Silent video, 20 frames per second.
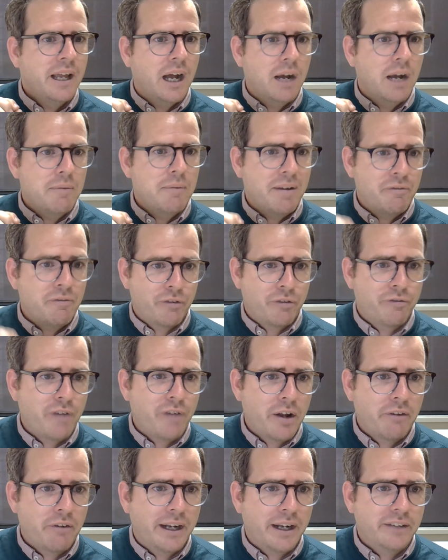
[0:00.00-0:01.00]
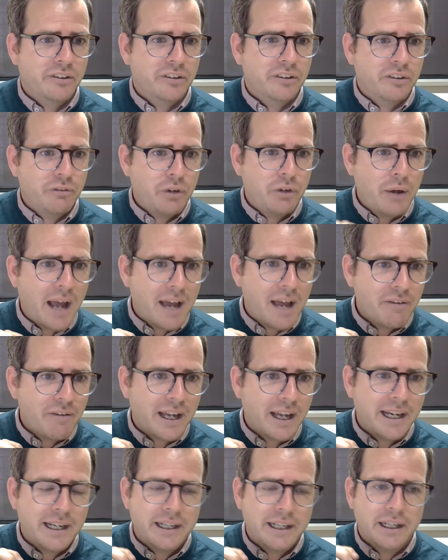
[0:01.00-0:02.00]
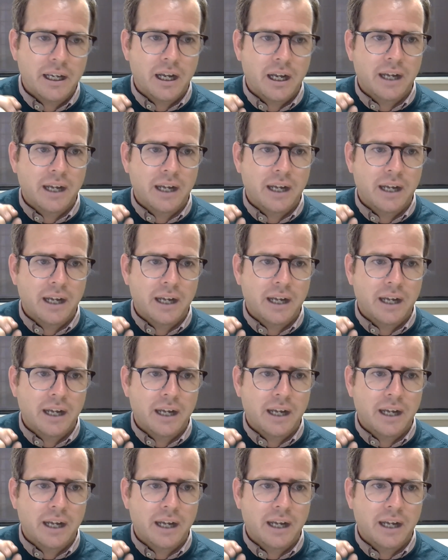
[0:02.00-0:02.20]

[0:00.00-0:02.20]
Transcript: um, and for fundraisers if you have a, a,